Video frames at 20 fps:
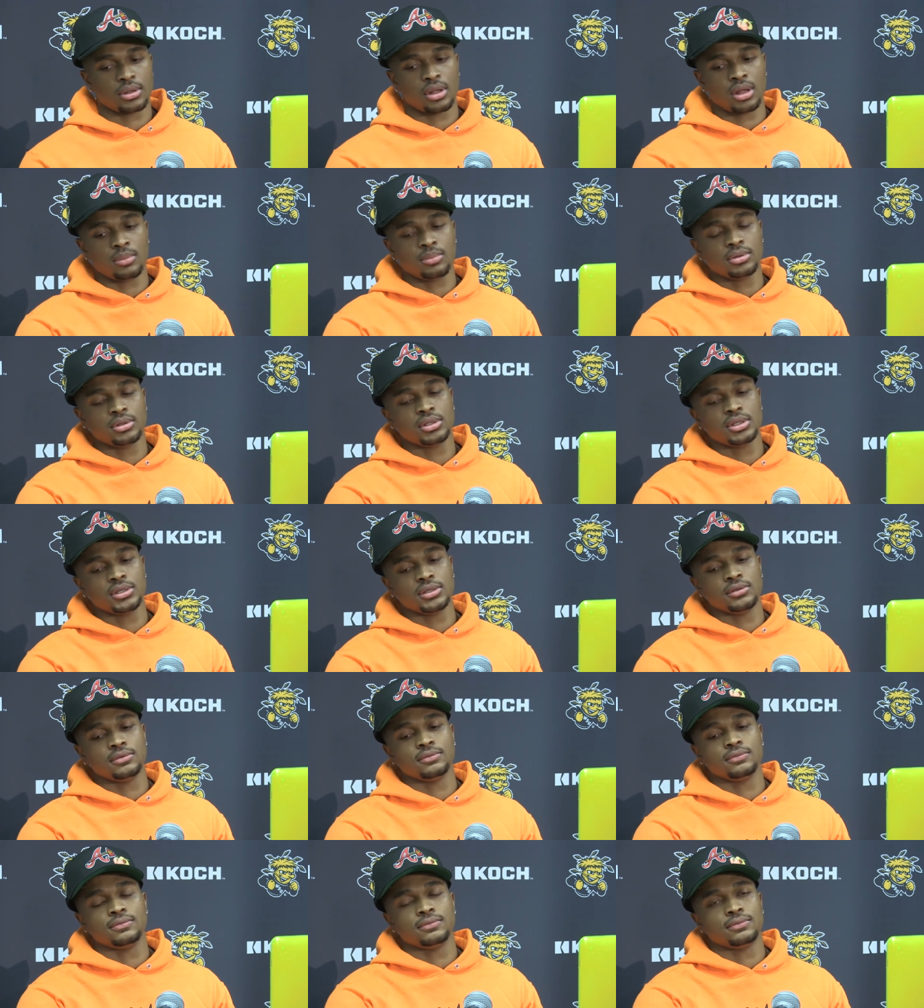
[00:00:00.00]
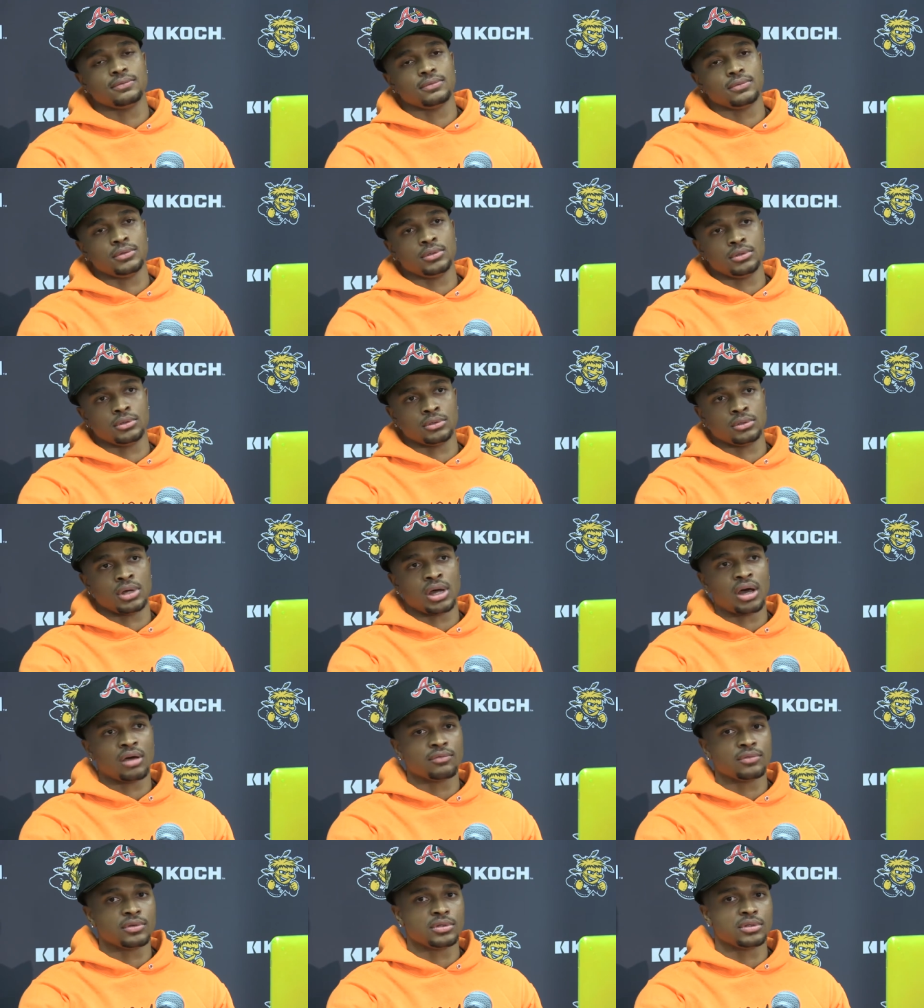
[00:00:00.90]
I believe,
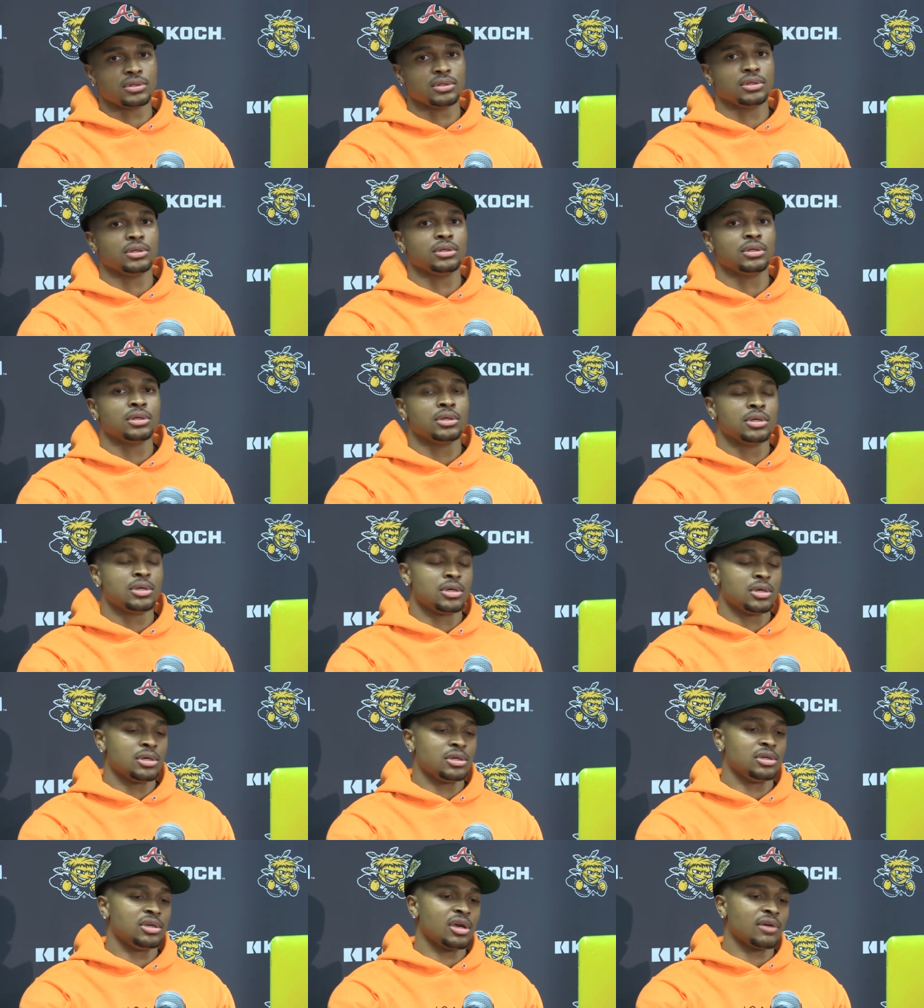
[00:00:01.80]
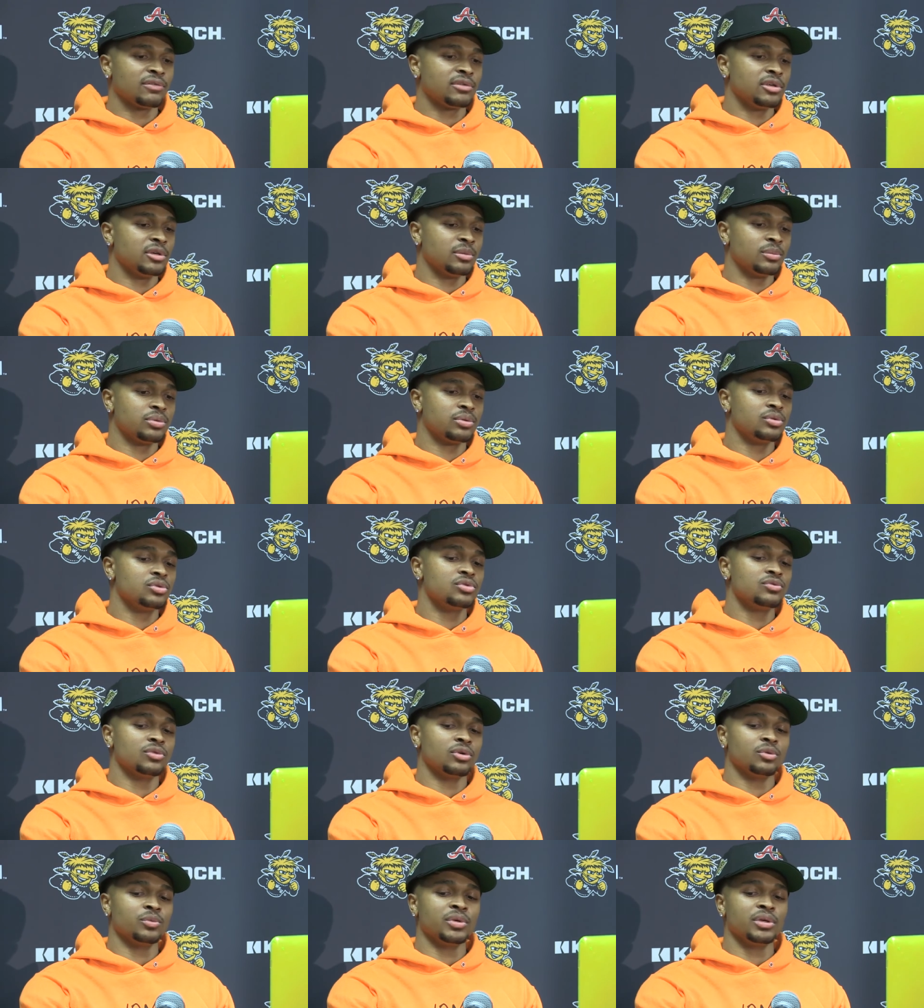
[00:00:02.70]
obviously you have to
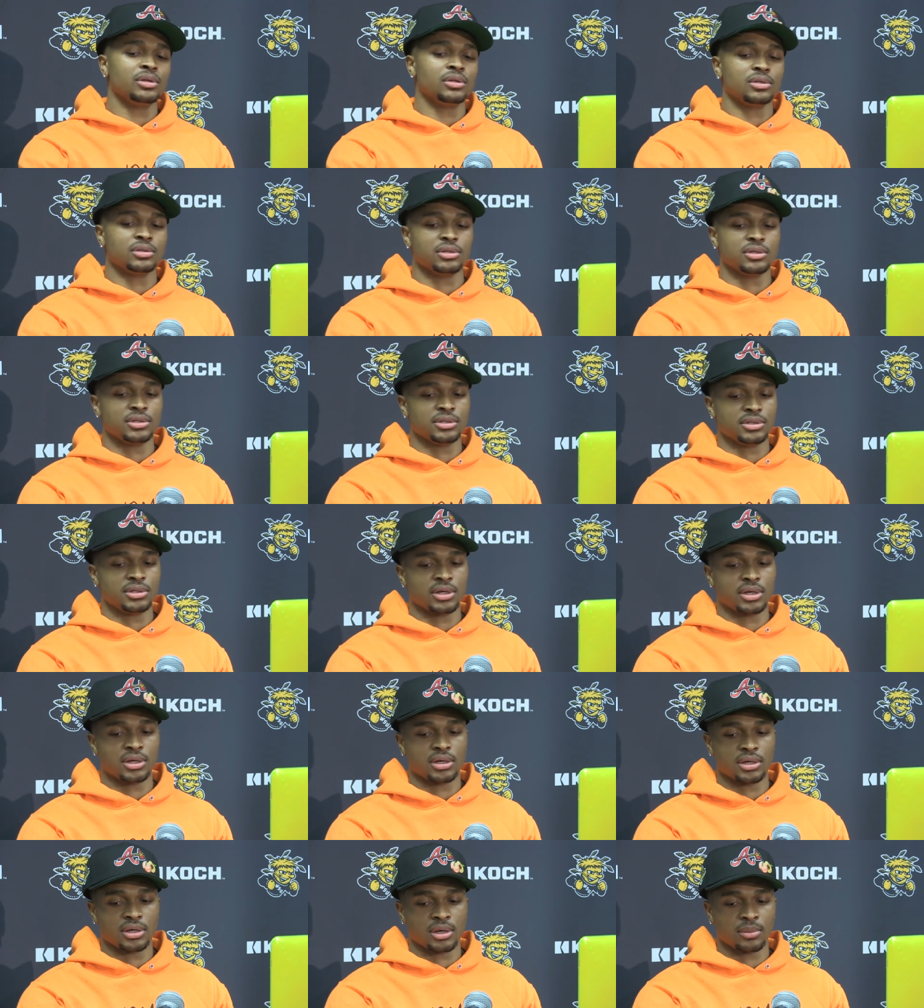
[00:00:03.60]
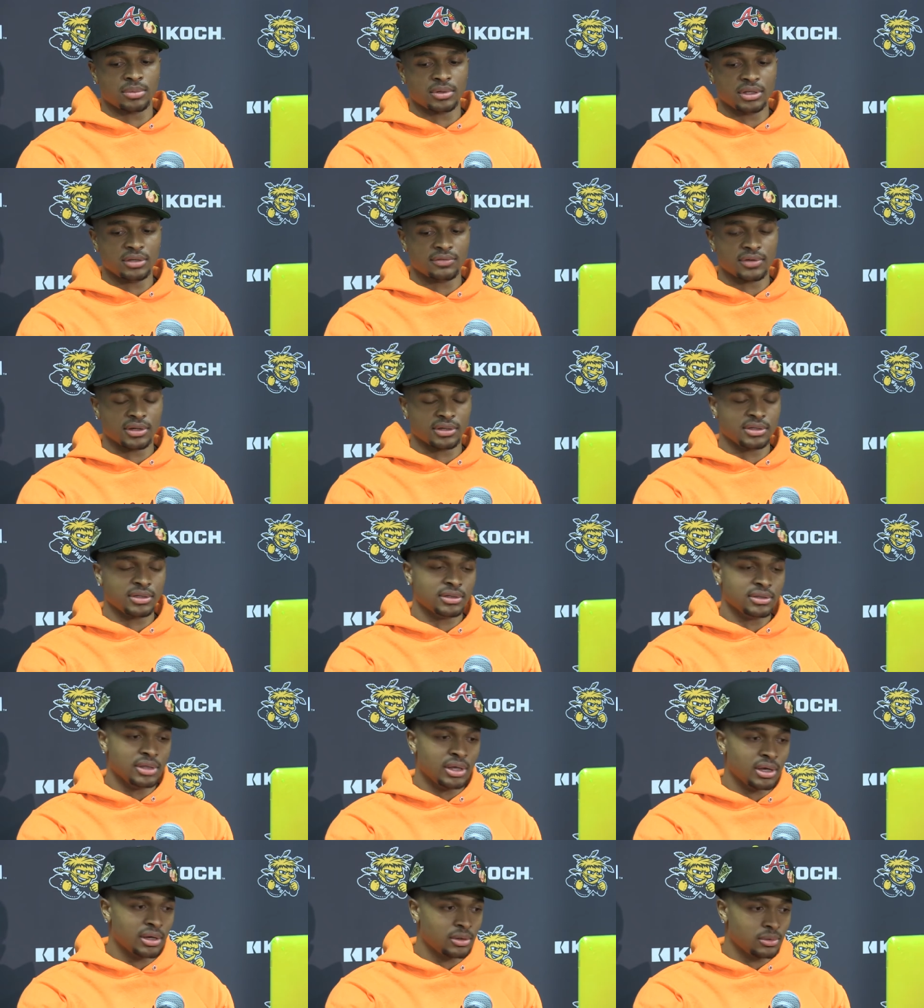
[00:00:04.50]
improve on weaknesses, and I believe I
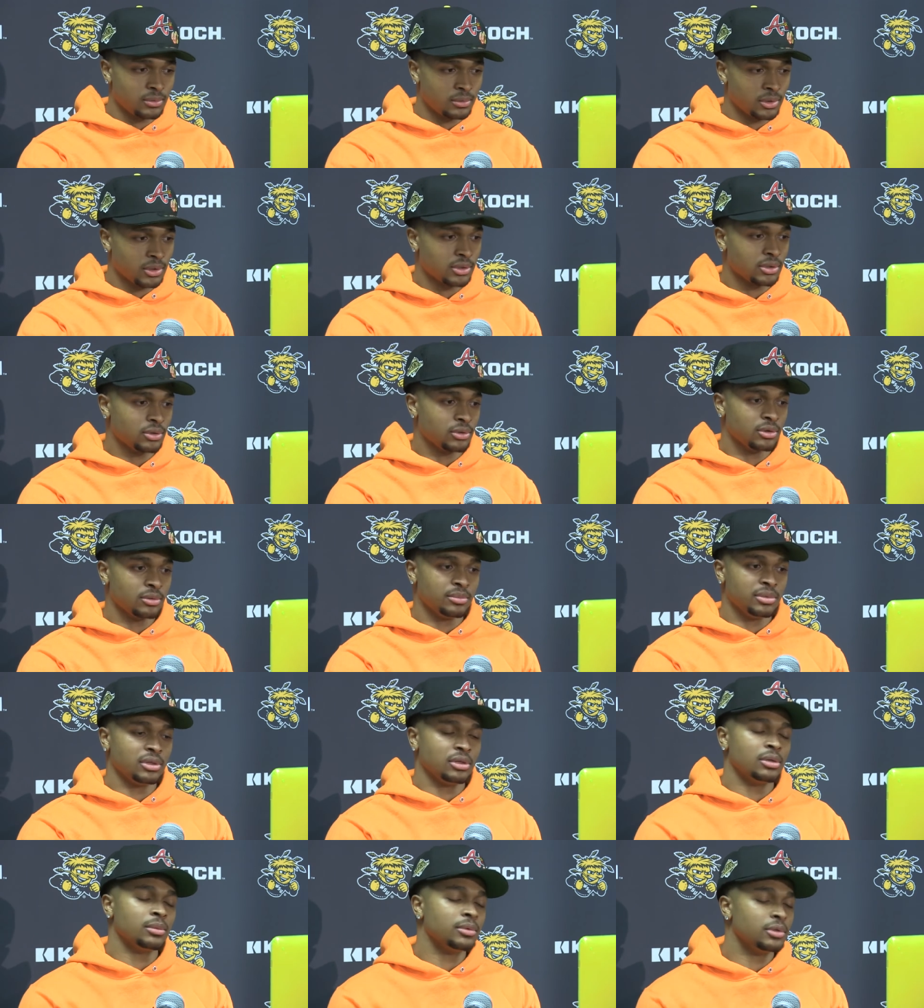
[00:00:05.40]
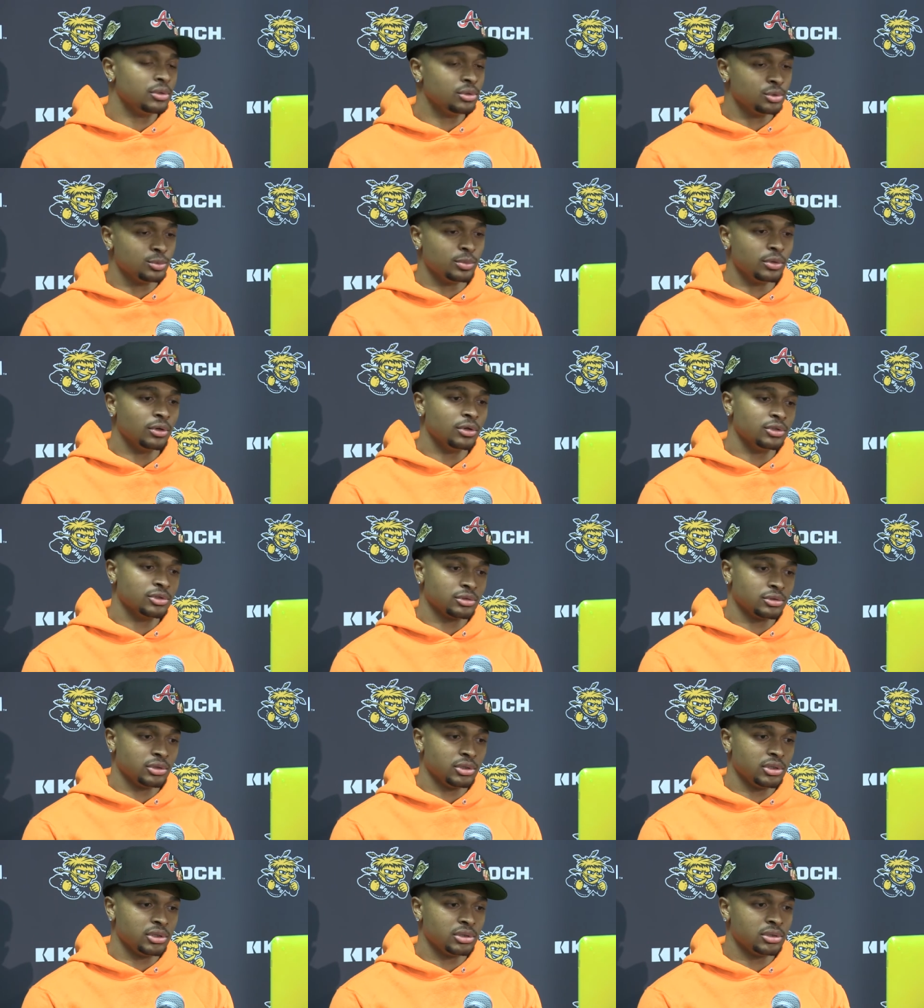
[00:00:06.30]
did that, working on being able to use ball
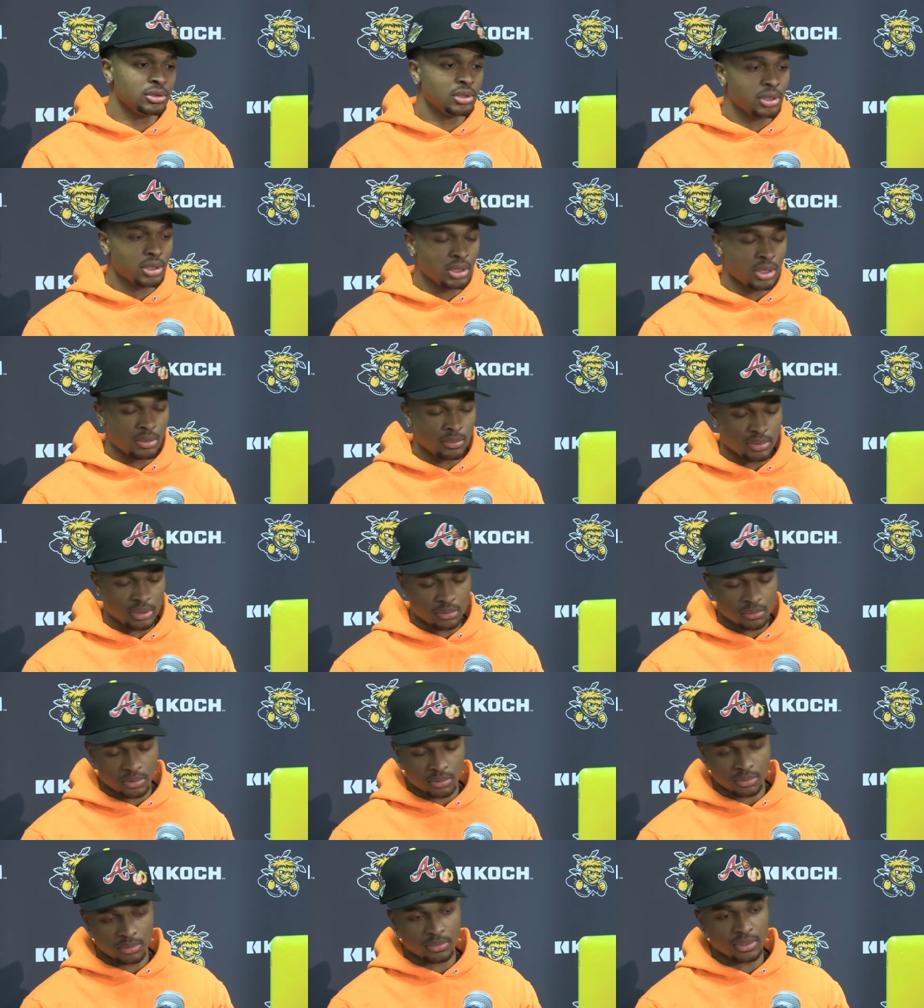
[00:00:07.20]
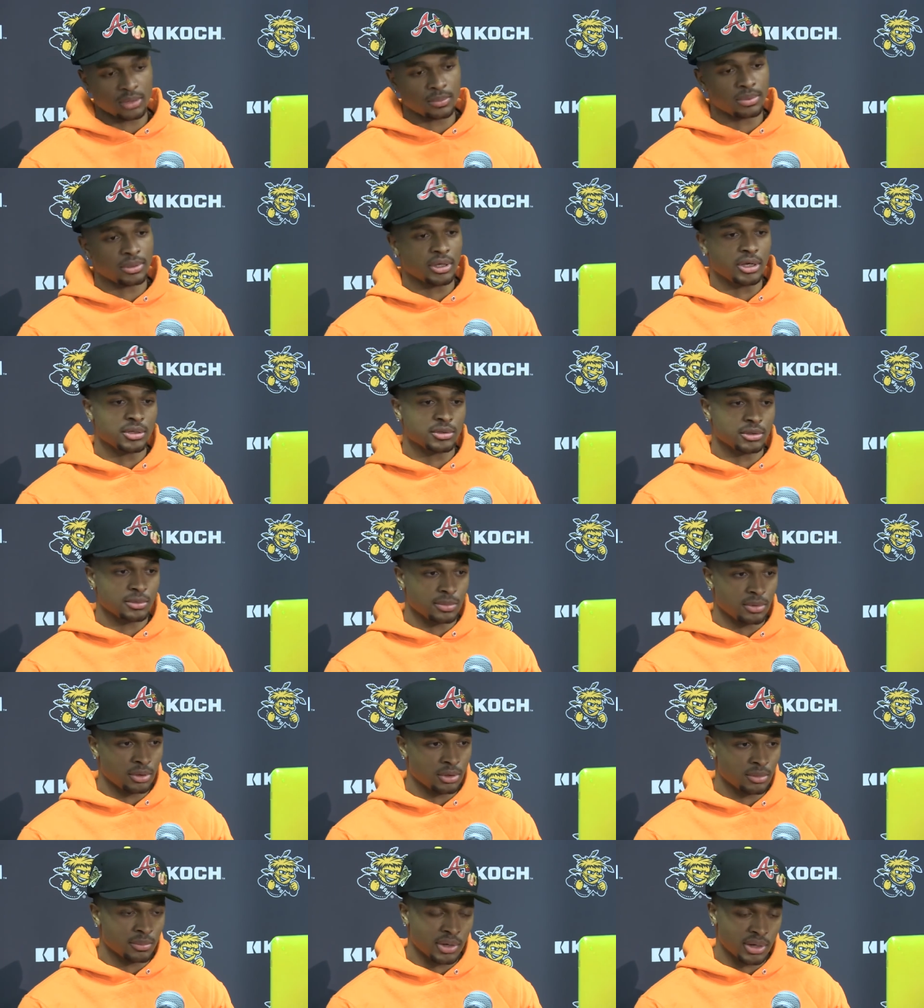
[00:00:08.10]
screens, being able to make plays with the
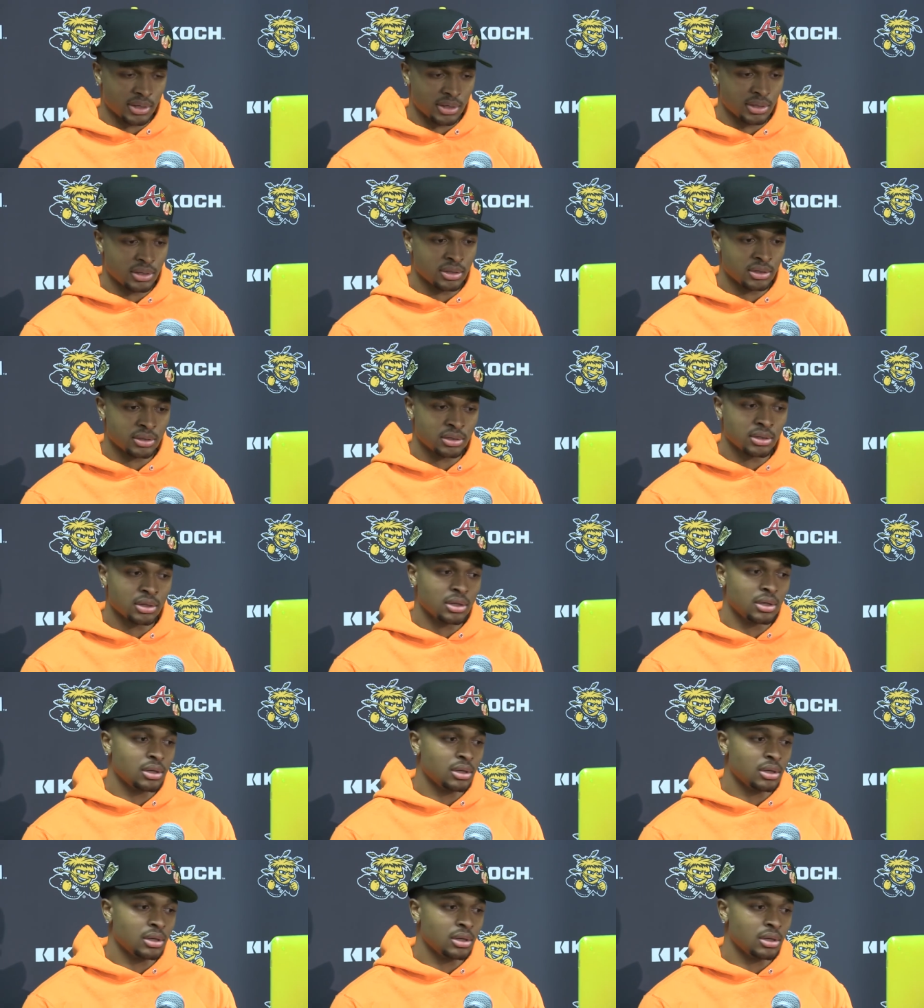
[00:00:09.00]
ball in my hand.